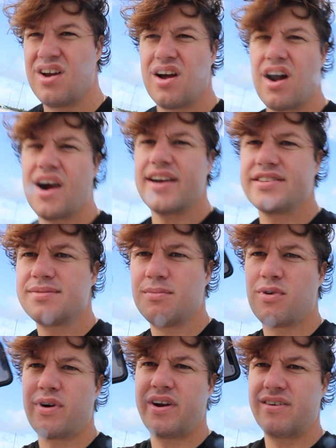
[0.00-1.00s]
All right, some
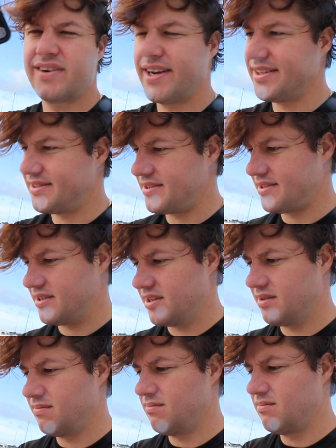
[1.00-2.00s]
mooring rates.
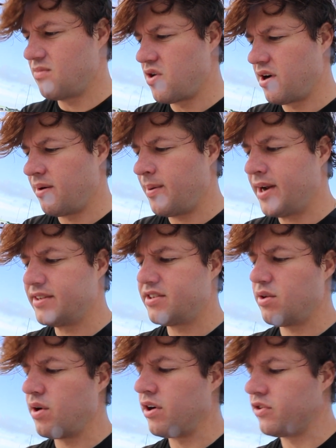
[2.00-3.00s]
Mooring rates,
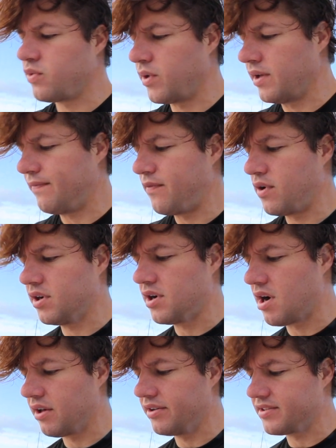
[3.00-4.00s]

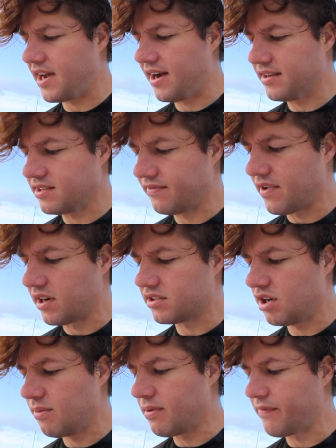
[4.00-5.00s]
$324 as of
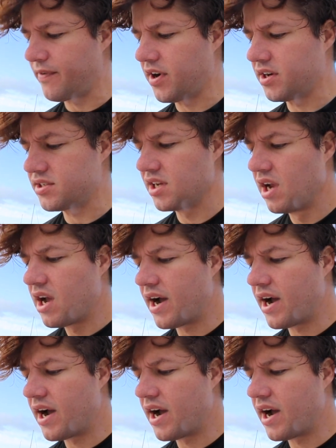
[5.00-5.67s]
October 1st.